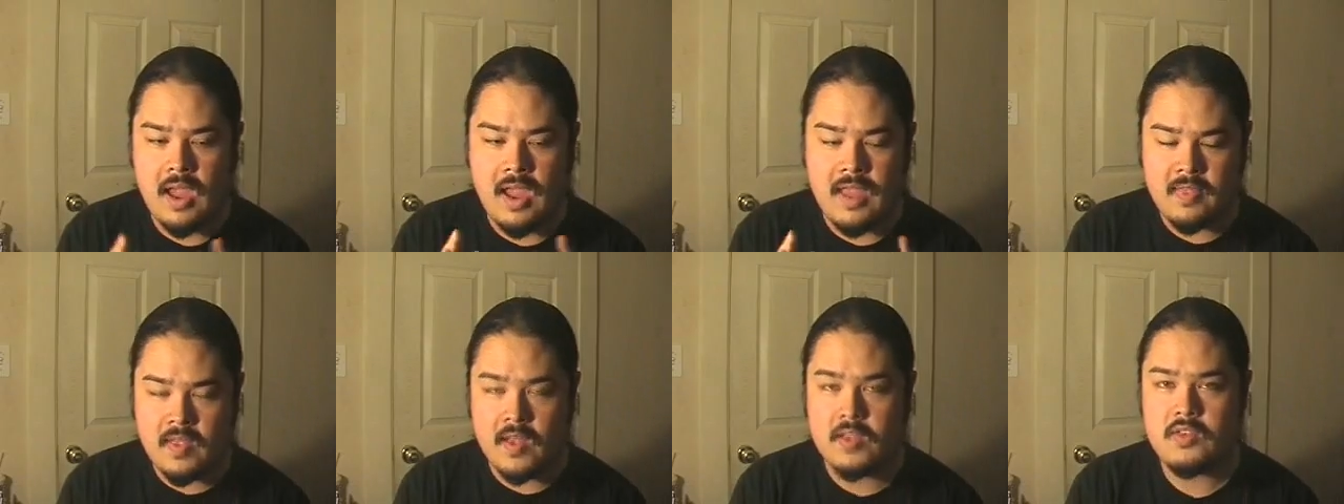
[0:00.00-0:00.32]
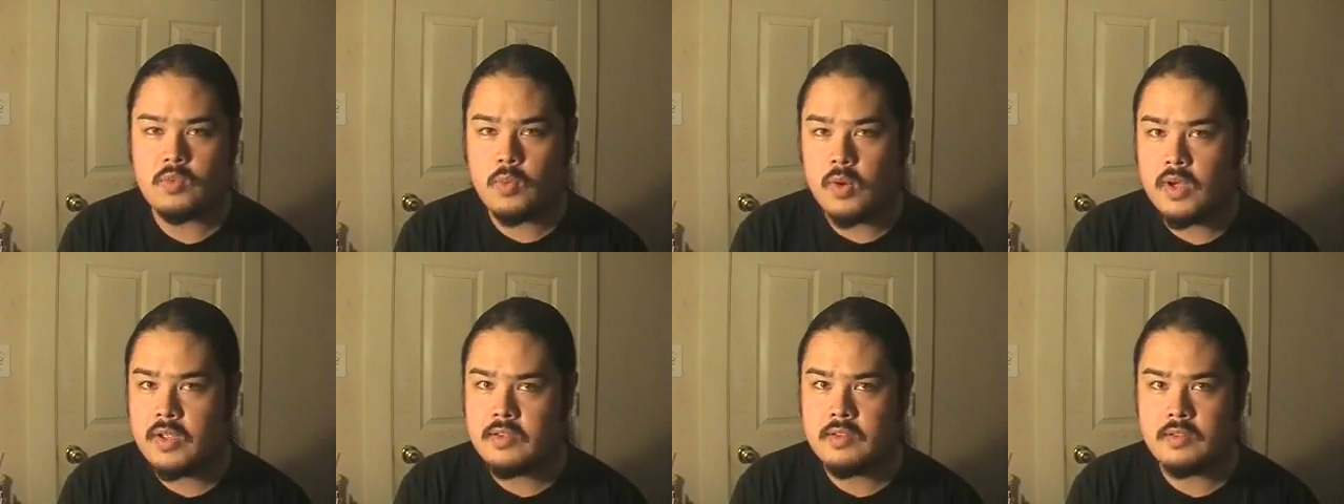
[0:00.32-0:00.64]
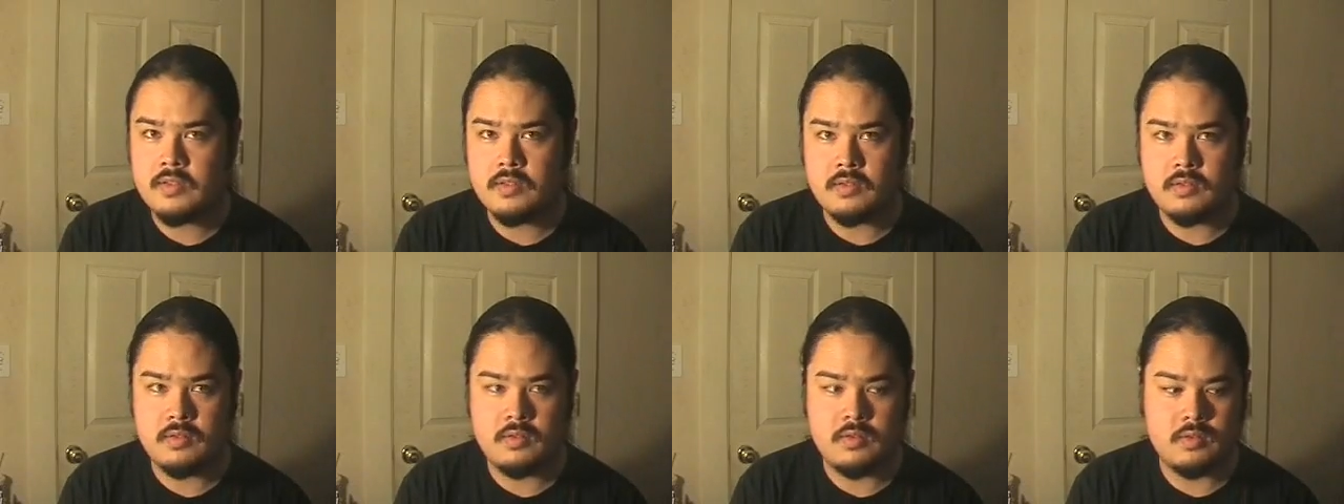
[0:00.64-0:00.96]
And that's why
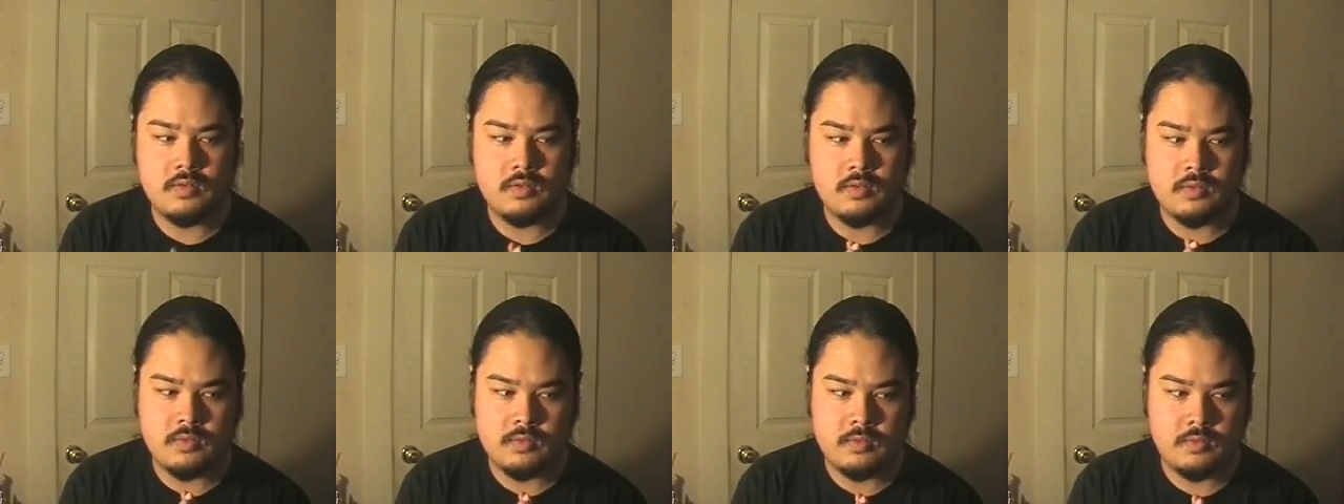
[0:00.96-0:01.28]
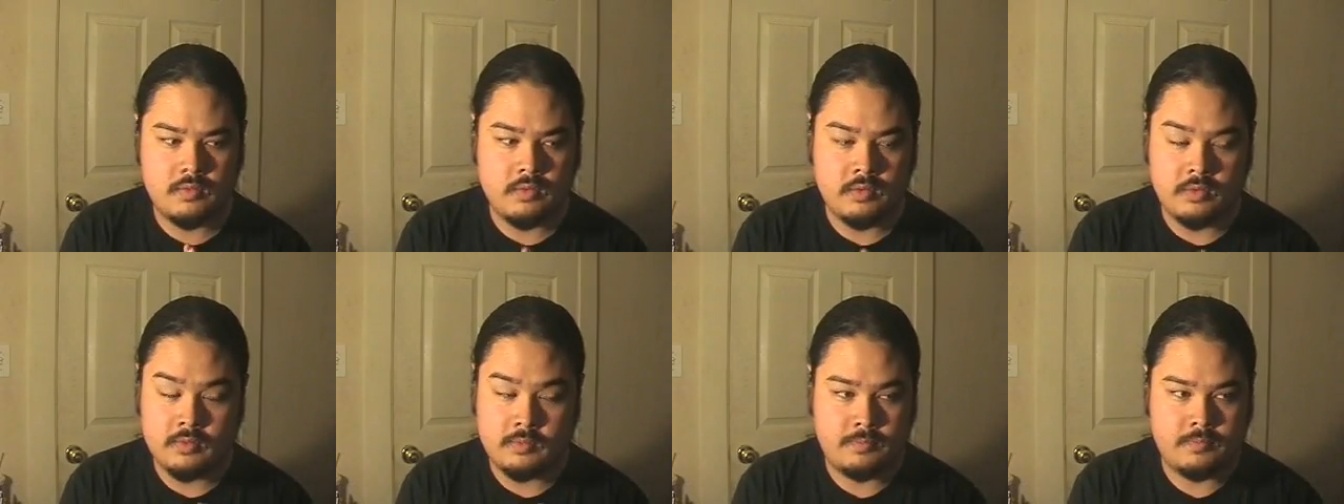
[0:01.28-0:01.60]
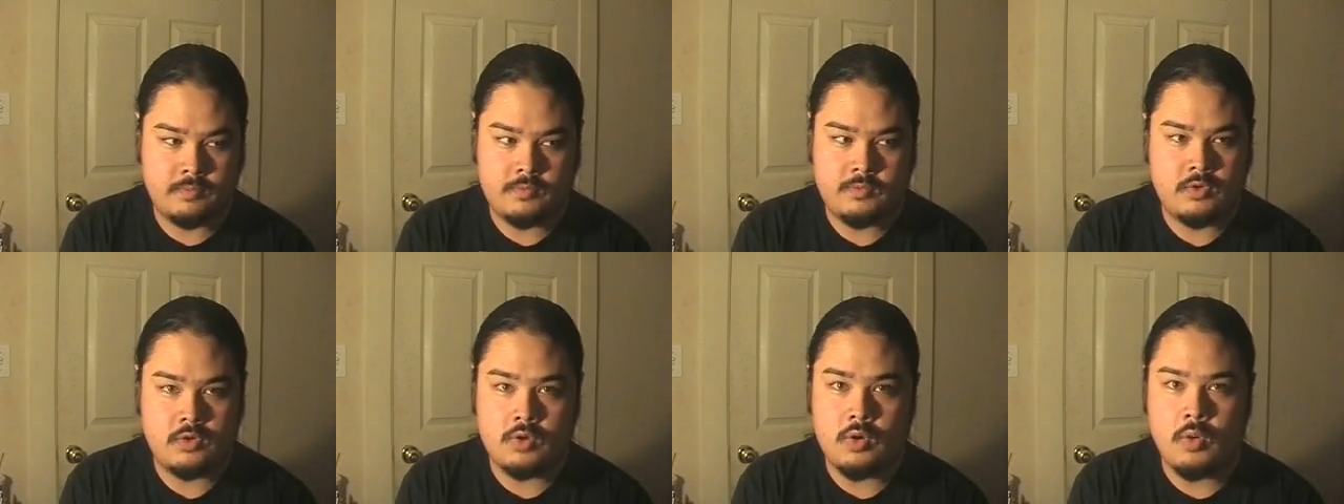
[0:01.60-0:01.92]
it's
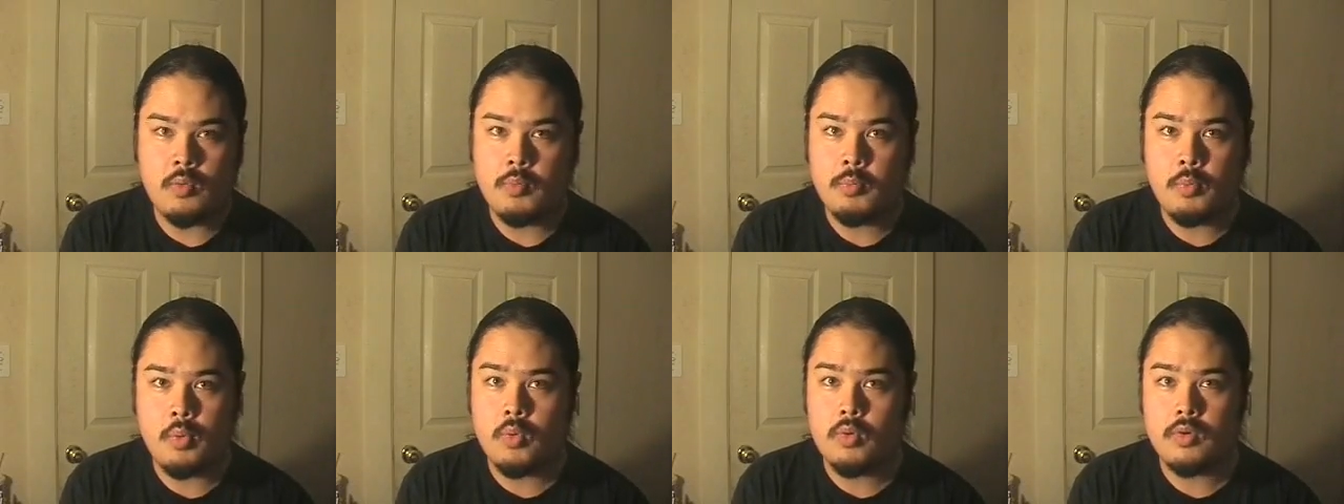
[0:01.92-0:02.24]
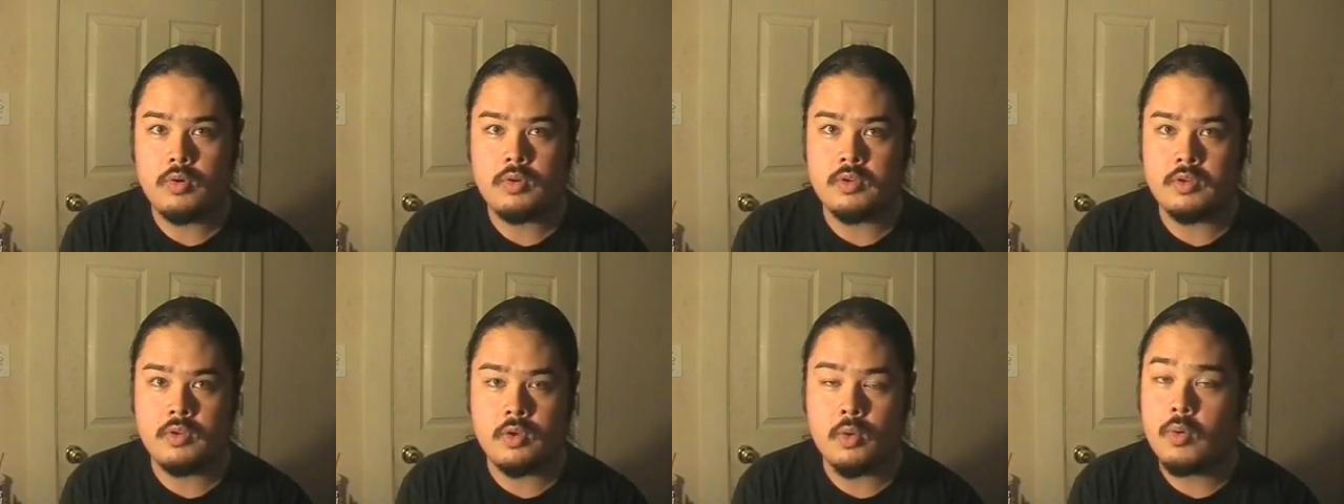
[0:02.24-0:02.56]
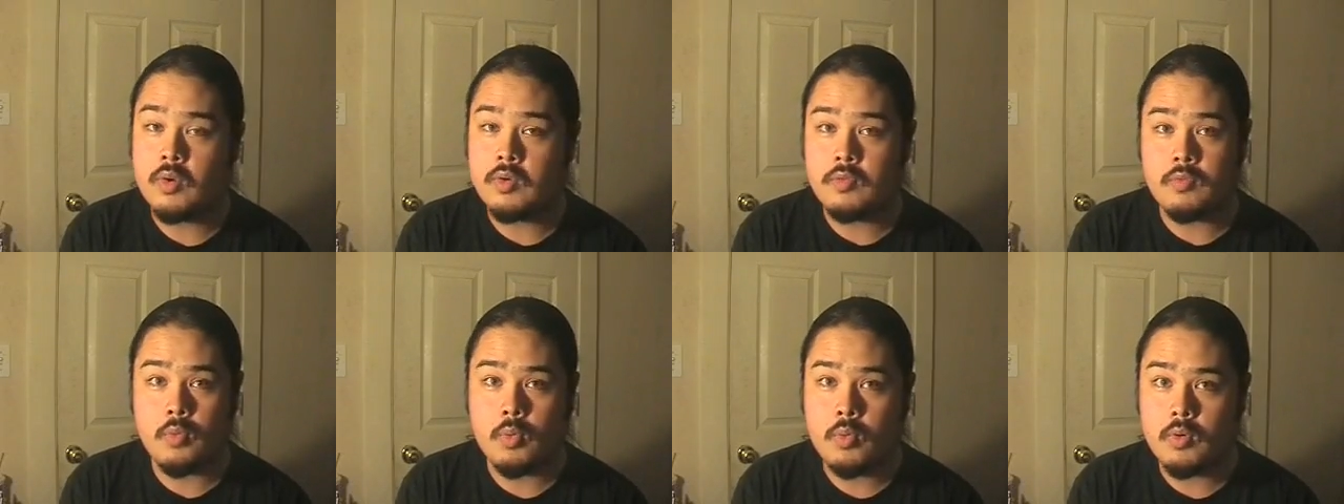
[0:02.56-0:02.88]
so important
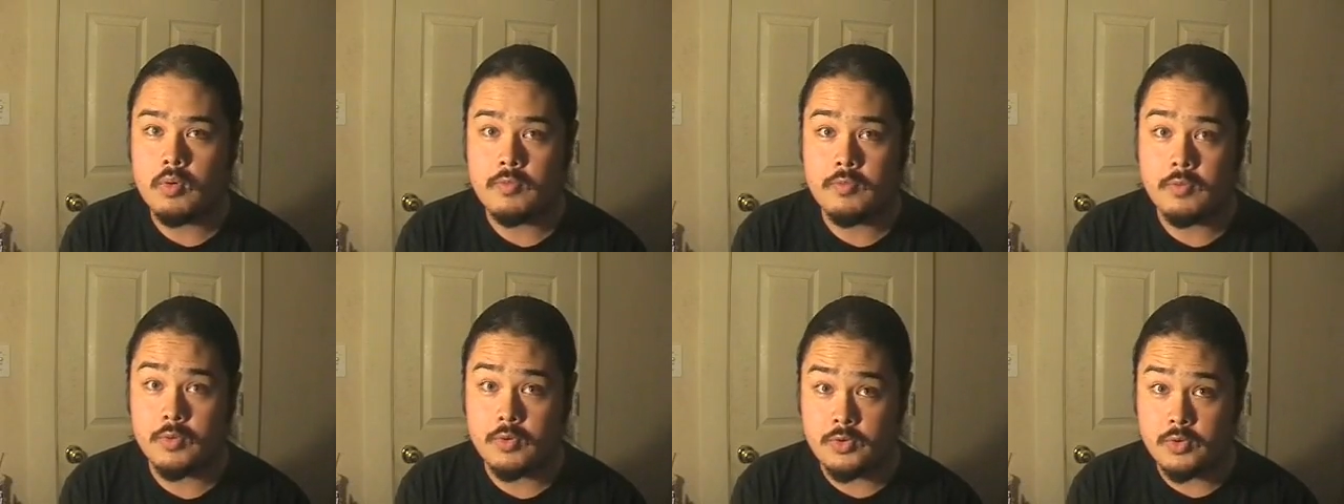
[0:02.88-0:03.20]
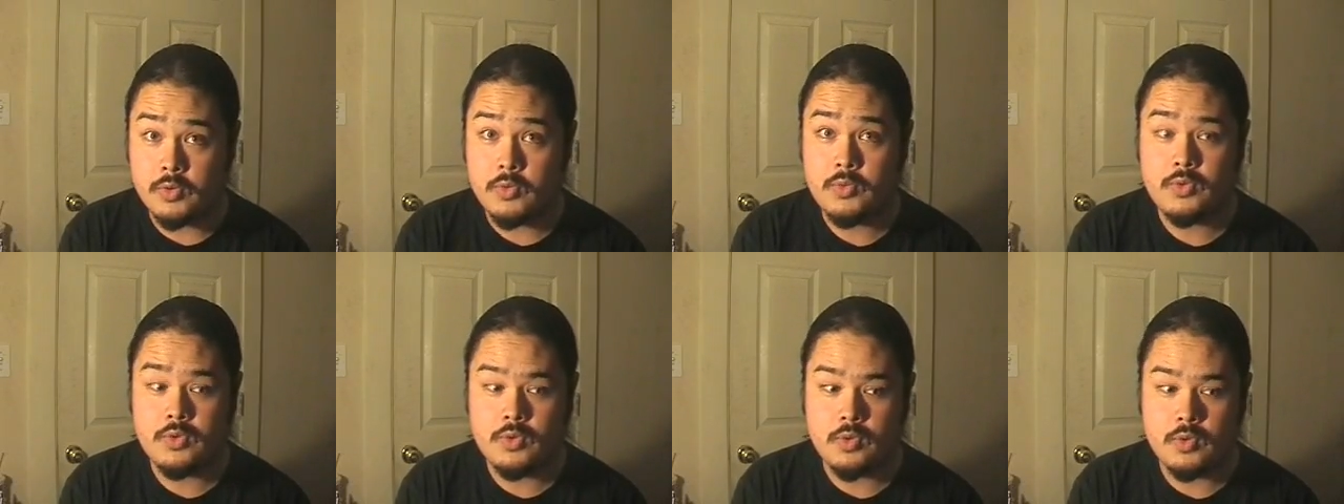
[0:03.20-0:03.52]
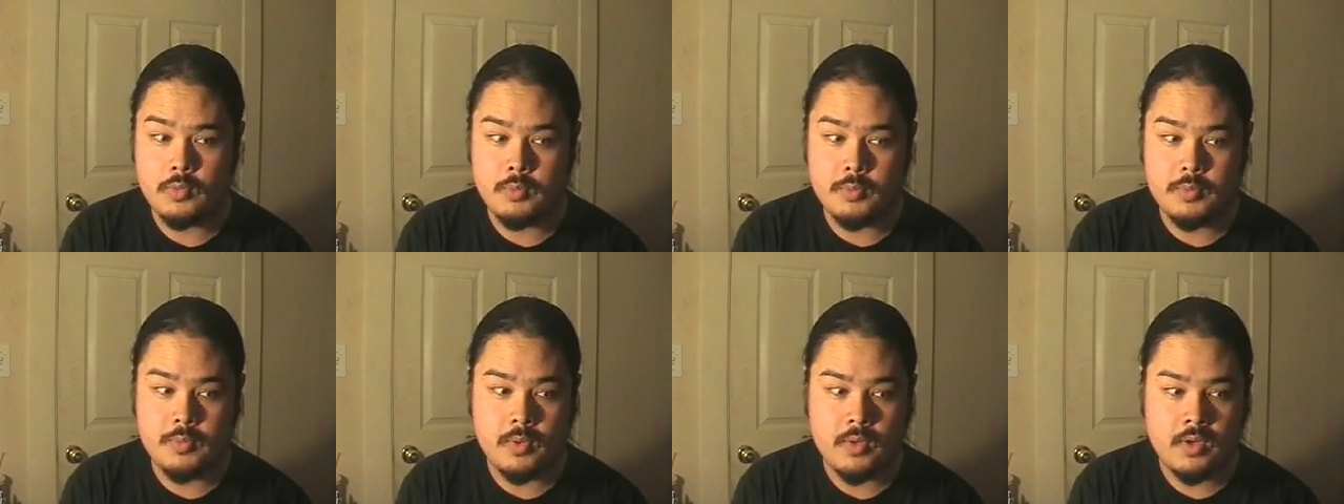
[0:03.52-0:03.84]
going forward for
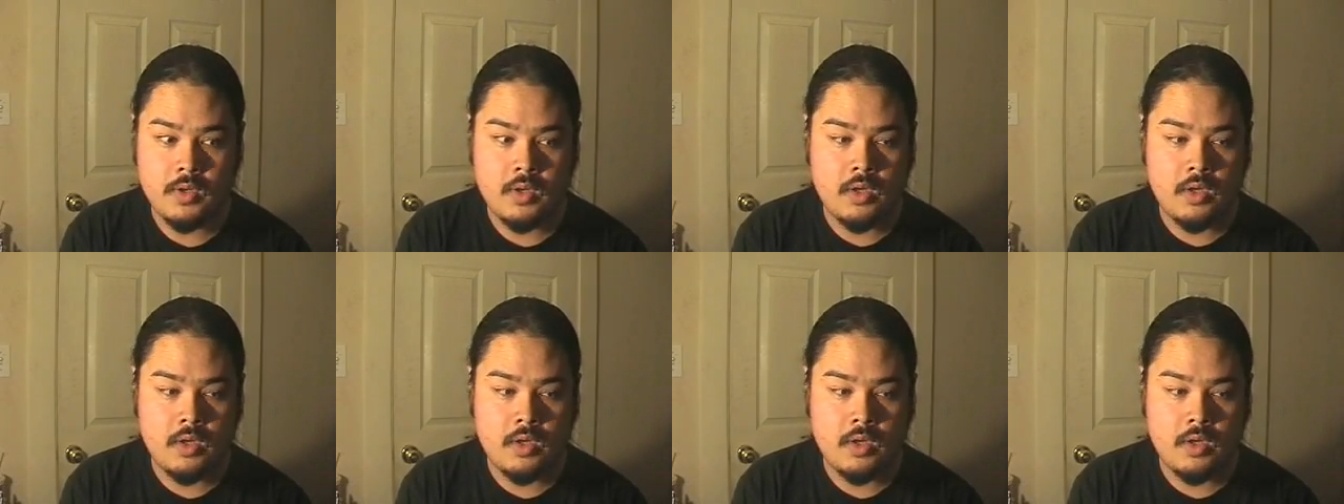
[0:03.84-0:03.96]
YouTube